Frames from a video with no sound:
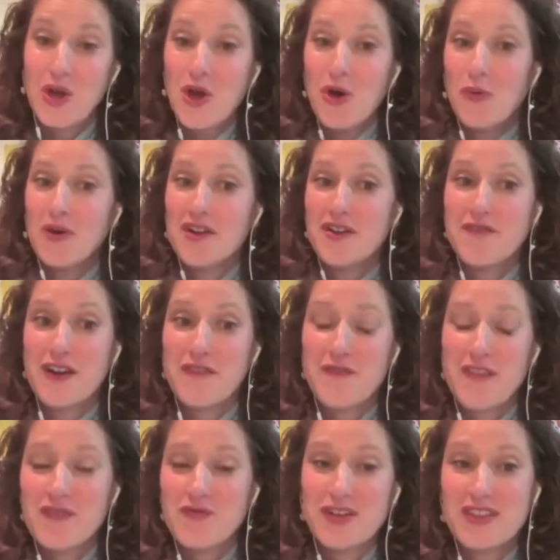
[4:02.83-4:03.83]
One of our
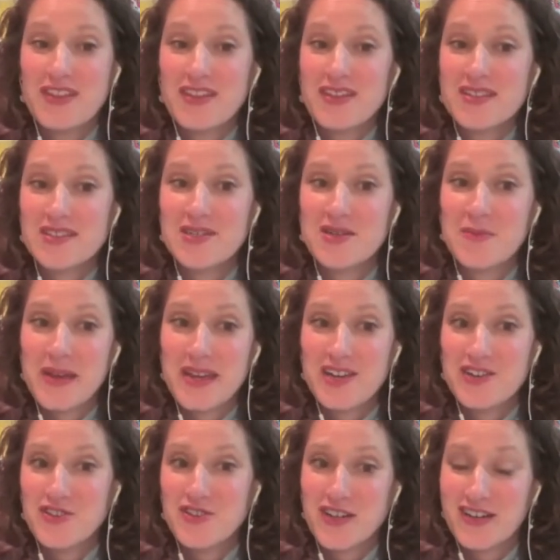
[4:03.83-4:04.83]
favorite things to
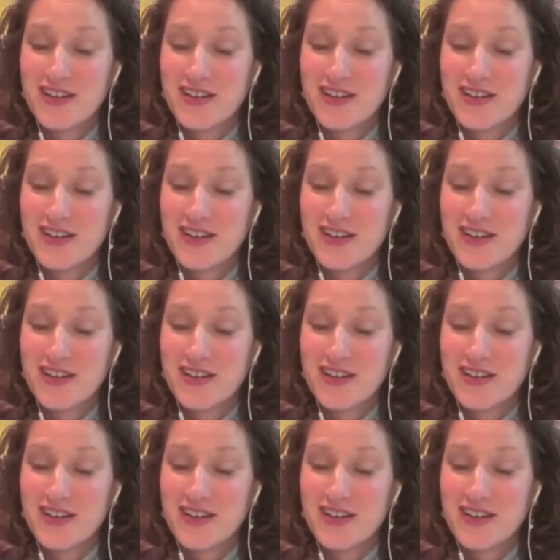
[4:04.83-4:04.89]
make during